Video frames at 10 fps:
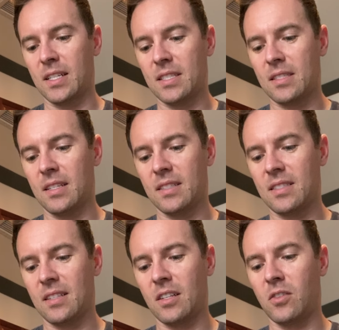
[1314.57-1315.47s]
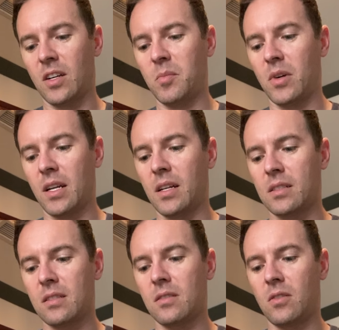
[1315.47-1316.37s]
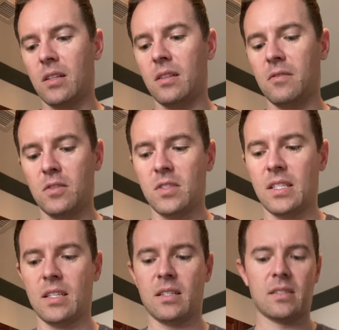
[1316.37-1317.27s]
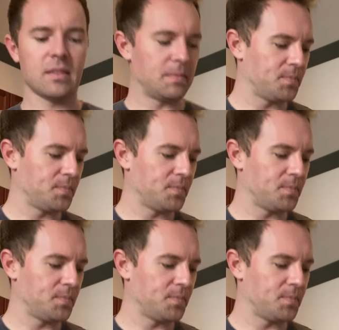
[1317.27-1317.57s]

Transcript: It's a great product, so I love using this,